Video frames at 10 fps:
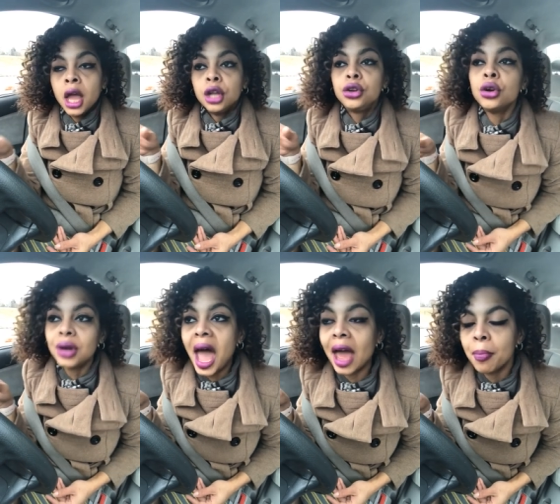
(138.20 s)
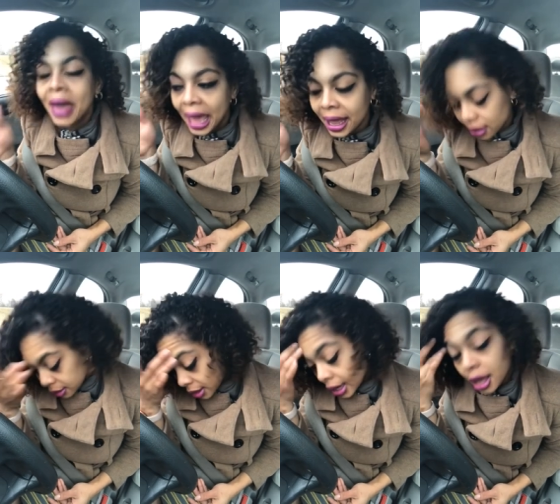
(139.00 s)
Do not, man,
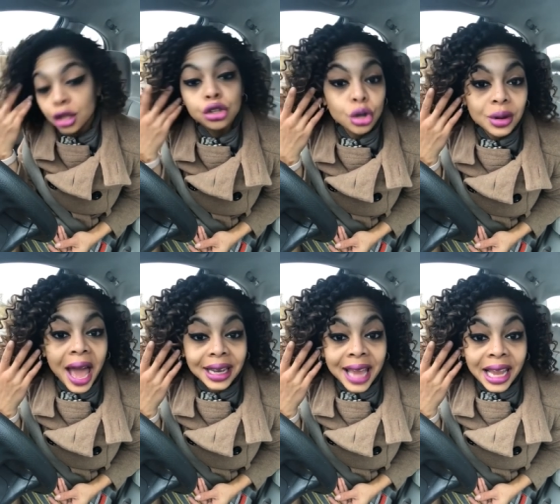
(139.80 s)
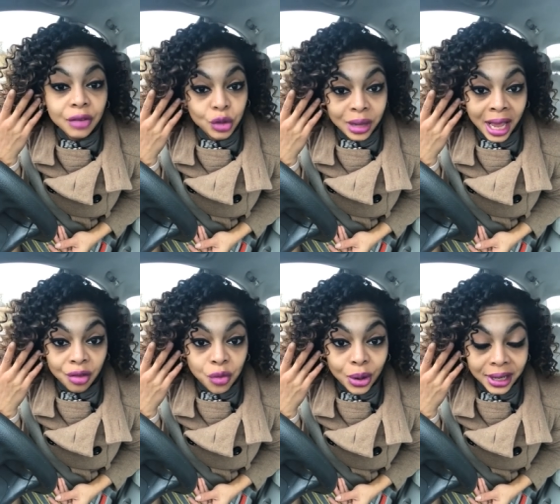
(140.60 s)
do not date if you can't
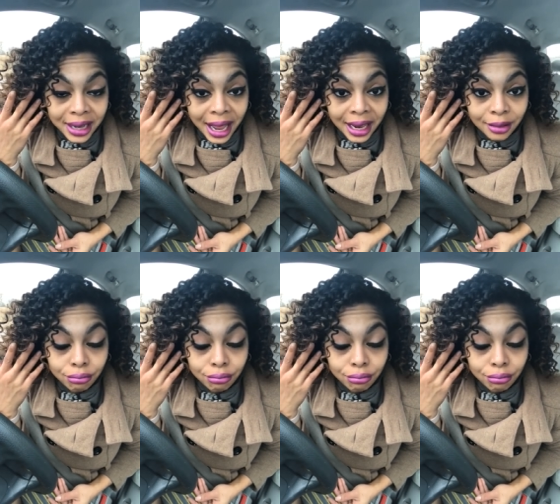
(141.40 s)
afford to date.